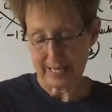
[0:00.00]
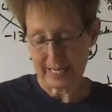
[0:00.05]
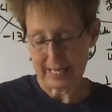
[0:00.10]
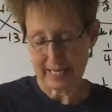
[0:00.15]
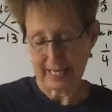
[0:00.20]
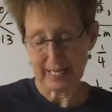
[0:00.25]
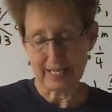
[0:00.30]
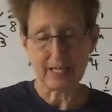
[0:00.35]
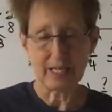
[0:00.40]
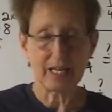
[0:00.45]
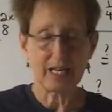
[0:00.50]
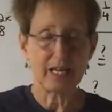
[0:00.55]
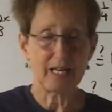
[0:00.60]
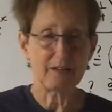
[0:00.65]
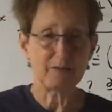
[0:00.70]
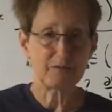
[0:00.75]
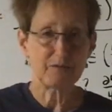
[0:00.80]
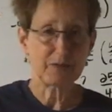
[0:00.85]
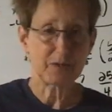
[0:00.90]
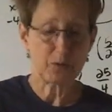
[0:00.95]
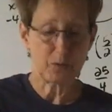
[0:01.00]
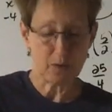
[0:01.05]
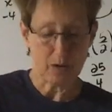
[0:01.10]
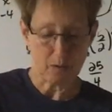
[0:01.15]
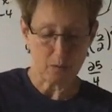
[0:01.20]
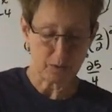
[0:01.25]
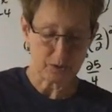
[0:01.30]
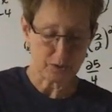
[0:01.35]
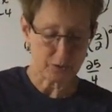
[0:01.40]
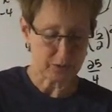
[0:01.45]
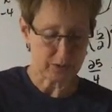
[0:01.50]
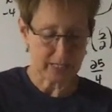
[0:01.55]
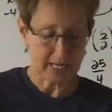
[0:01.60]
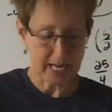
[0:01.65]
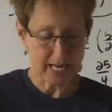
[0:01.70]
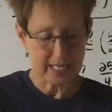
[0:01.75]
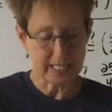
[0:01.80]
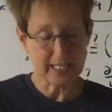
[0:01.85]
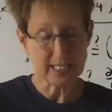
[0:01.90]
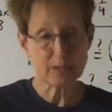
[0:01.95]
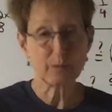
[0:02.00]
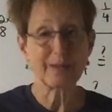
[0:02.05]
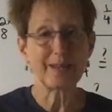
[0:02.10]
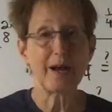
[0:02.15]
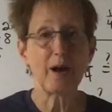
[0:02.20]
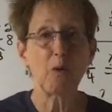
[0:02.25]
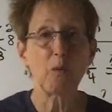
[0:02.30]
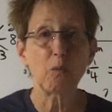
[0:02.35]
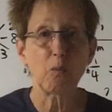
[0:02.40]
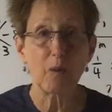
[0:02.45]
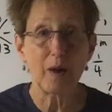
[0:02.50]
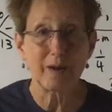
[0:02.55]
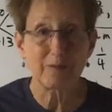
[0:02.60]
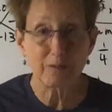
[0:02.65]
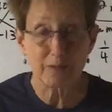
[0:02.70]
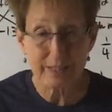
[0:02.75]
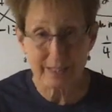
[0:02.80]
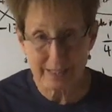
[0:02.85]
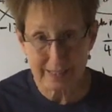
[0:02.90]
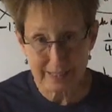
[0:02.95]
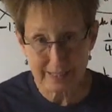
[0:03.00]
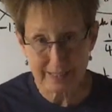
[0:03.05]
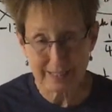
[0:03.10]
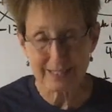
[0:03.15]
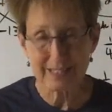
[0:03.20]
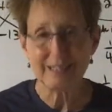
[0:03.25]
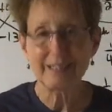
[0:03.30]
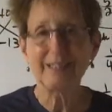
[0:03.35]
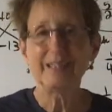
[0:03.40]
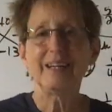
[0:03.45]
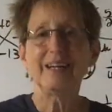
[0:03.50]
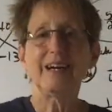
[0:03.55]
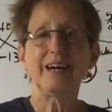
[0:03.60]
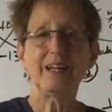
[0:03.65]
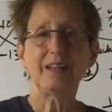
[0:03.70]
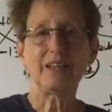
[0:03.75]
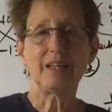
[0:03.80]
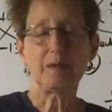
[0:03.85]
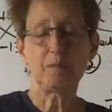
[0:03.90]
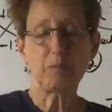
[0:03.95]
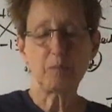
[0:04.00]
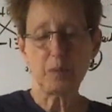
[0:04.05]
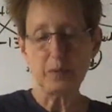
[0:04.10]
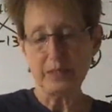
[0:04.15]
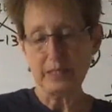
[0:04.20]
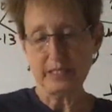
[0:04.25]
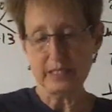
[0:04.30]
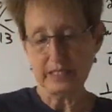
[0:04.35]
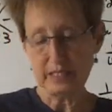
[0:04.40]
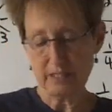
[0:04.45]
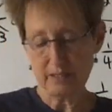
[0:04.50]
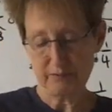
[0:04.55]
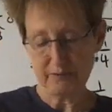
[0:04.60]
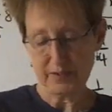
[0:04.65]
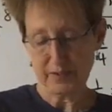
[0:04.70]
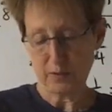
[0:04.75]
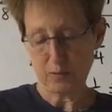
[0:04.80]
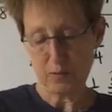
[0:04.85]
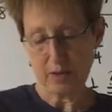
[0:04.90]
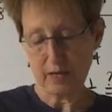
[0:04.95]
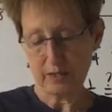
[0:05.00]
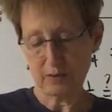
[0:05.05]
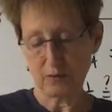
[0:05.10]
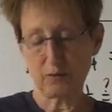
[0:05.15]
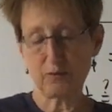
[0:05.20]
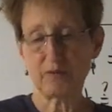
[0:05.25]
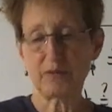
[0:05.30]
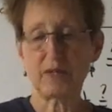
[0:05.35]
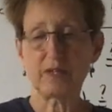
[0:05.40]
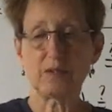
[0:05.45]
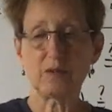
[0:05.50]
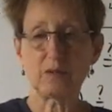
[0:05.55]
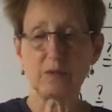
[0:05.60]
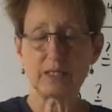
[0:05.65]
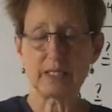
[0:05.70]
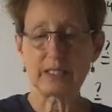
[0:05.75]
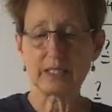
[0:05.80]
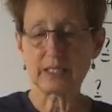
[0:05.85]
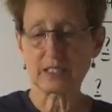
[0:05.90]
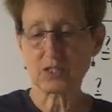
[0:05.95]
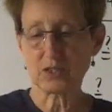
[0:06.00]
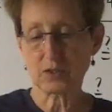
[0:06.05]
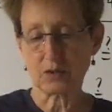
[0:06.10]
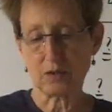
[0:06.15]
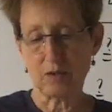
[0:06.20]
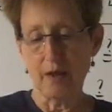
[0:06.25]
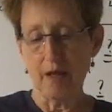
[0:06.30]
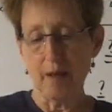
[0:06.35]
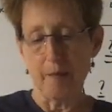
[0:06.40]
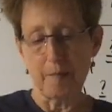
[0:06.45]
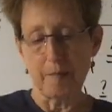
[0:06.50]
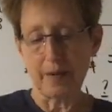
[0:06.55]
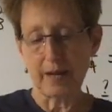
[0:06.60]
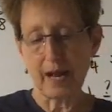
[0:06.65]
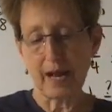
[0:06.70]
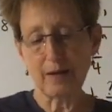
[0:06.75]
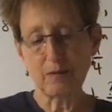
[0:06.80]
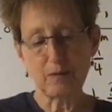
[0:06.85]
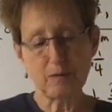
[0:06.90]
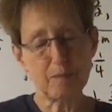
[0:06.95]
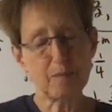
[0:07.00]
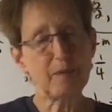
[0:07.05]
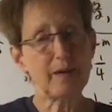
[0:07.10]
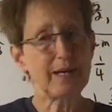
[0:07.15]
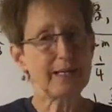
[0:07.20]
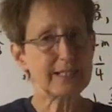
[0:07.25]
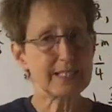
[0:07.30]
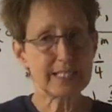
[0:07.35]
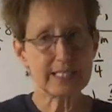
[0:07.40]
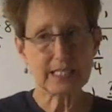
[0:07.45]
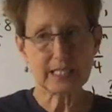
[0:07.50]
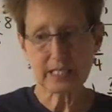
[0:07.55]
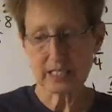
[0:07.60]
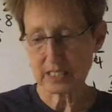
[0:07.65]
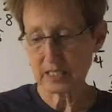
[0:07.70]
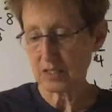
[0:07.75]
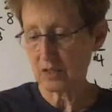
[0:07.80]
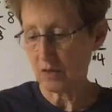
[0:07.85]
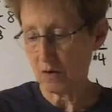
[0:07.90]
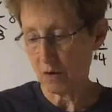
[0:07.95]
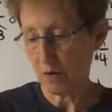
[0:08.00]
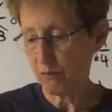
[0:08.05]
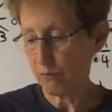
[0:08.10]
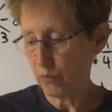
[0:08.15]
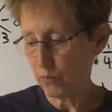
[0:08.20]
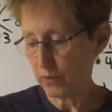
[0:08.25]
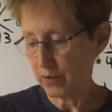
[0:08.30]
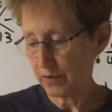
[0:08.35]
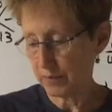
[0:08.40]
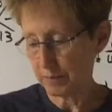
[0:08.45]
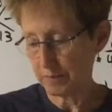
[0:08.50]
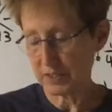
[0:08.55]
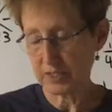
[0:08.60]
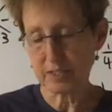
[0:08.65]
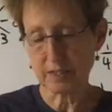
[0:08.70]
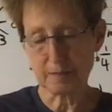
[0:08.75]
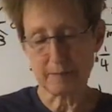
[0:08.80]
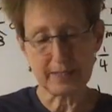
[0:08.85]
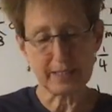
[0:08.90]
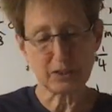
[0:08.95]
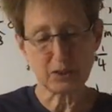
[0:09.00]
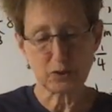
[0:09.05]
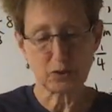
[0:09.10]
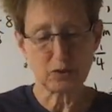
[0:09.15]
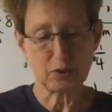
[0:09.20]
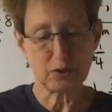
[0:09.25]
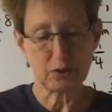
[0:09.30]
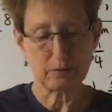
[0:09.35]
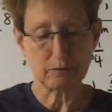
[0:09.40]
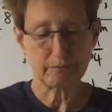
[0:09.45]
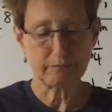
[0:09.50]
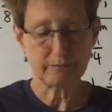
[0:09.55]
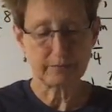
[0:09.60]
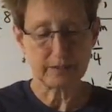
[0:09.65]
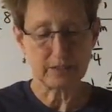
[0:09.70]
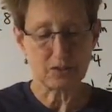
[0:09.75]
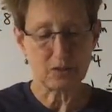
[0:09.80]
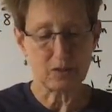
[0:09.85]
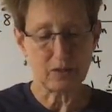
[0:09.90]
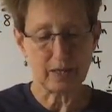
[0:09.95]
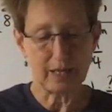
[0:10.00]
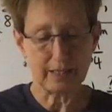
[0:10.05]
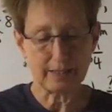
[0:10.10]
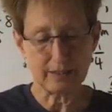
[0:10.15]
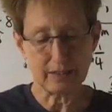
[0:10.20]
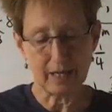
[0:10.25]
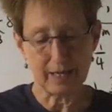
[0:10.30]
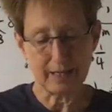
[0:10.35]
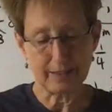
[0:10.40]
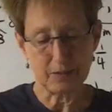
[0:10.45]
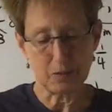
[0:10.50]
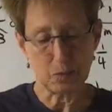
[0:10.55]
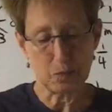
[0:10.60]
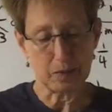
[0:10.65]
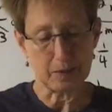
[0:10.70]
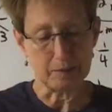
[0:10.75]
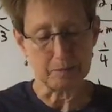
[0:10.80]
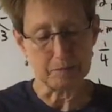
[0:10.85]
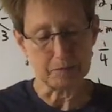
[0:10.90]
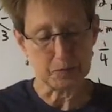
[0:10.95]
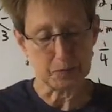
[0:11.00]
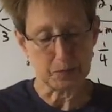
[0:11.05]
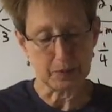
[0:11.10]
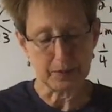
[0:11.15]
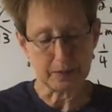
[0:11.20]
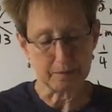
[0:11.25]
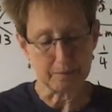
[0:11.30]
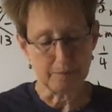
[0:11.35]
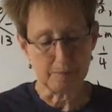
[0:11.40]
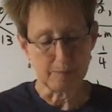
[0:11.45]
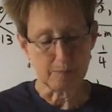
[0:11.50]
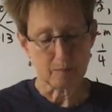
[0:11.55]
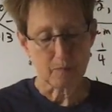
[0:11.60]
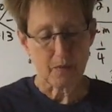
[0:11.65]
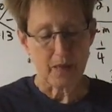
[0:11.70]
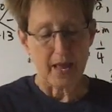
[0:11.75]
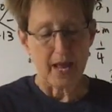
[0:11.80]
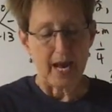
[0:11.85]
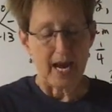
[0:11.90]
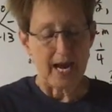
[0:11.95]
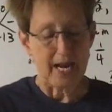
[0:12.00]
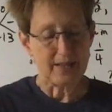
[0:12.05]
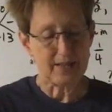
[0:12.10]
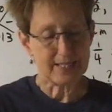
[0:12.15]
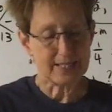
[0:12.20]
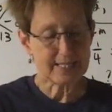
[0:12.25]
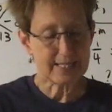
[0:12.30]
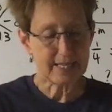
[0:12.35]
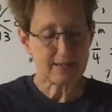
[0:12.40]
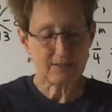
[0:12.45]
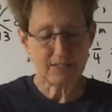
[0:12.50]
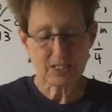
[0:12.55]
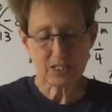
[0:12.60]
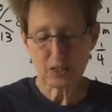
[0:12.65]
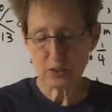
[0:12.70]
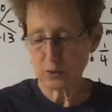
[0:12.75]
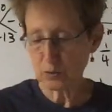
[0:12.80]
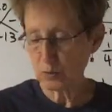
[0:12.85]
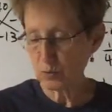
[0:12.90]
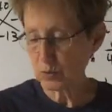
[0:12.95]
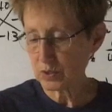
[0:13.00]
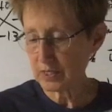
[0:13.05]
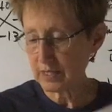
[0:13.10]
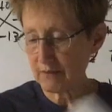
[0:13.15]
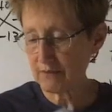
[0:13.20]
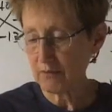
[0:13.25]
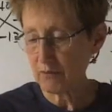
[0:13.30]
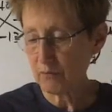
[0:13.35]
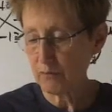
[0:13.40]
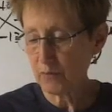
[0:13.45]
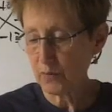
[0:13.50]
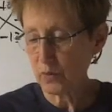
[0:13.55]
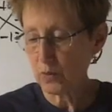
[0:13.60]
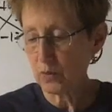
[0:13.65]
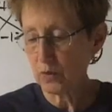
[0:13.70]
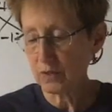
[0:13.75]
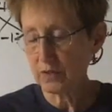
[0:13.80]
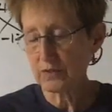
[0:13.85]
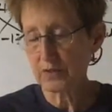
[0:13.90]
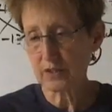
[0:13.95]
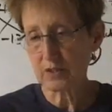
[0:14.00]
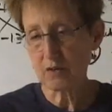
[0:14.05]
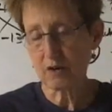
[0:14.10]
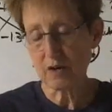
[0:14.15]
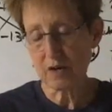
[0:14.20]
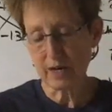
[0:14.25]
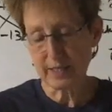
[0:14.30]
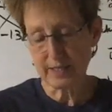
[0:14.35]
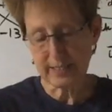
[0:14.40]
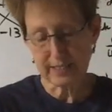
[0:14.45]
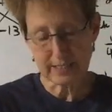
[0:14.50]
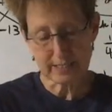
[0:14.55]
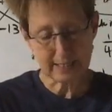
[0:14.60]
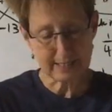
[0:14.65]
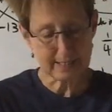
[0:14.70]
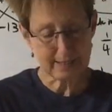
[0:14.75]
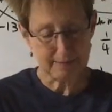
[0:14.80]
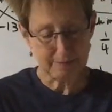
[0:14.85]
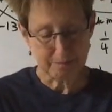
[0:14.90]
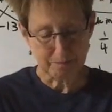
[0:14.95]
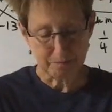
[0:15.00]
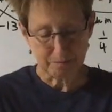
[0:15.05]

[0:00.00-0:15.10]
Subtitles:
and figure out what your K is without rounding it, and then put it in to figure out your final answer. But I would practice all 4 of them just to make sure, you know, I know what I'm doing. And then 7.2 through 7.4, the conics.